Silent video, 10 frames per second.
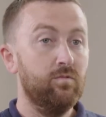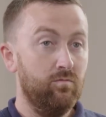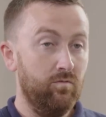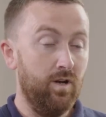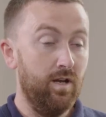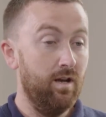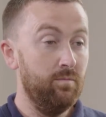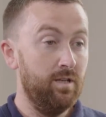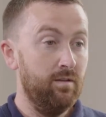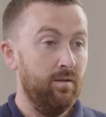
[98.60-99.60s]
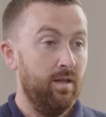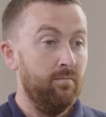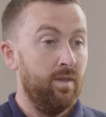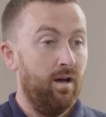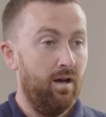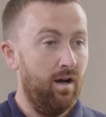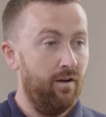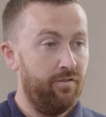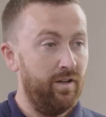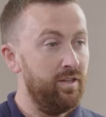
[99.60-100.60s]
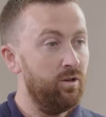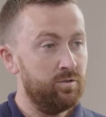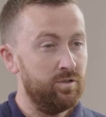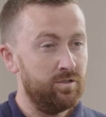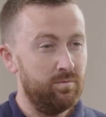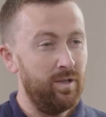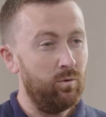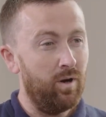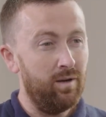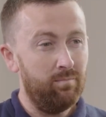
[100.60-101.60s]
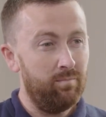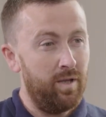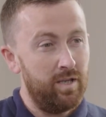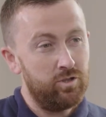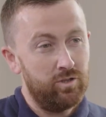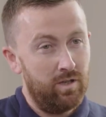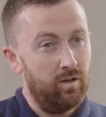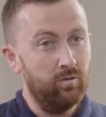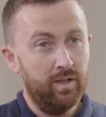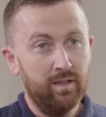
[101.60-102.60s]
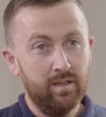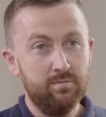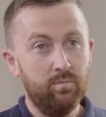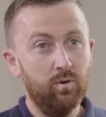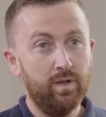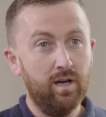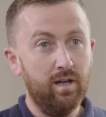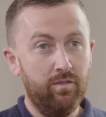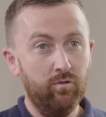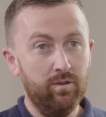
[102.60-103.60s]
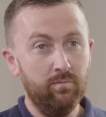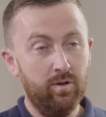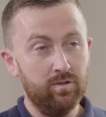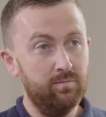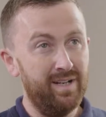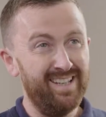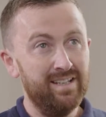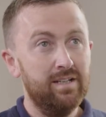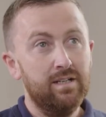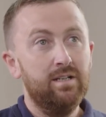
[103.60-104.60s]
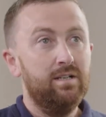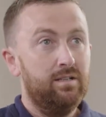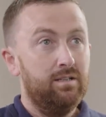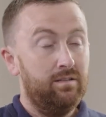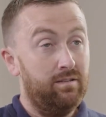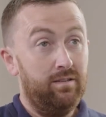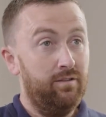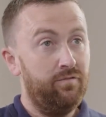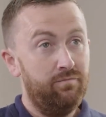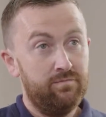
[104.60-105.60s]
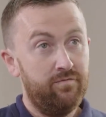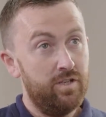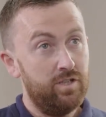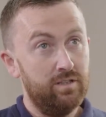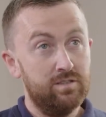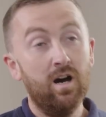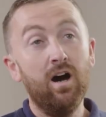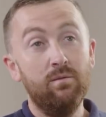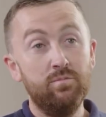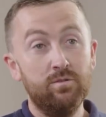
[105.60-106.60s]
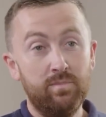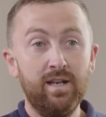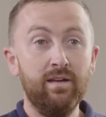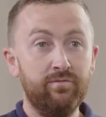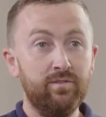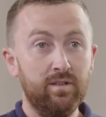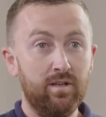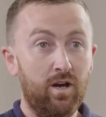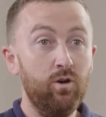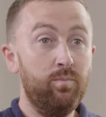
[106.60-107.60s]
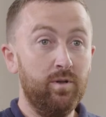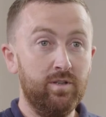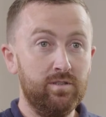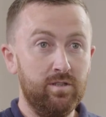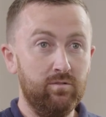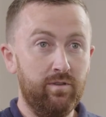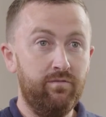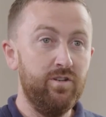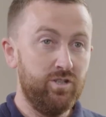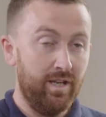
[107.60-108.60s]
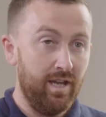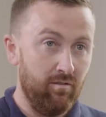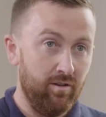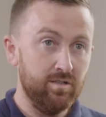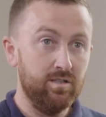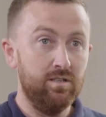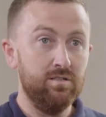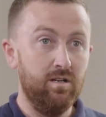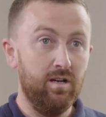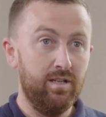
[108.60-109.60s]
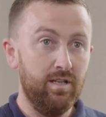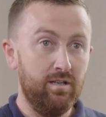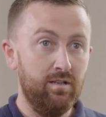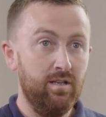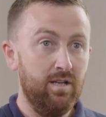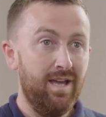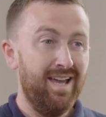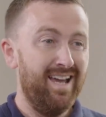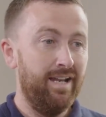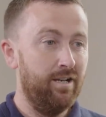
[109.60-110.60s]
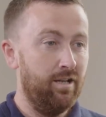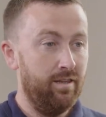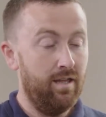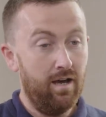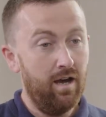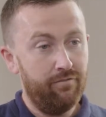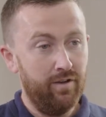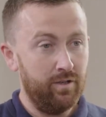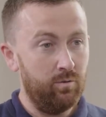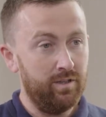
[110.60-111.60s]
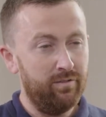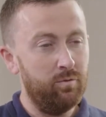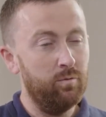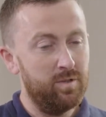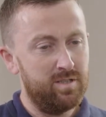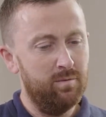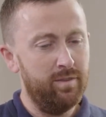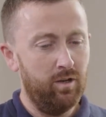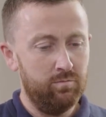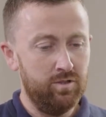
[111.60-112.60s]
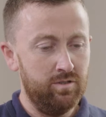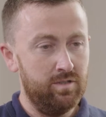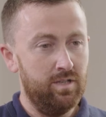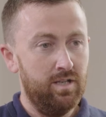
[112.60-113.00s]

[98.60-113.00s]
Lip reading: Right, I mean, I found the options to be quite pigeonholing at this point. I thought that possibly the fishing type should be left open until the fishing areas are decided, and I found it quite difficult because some of the options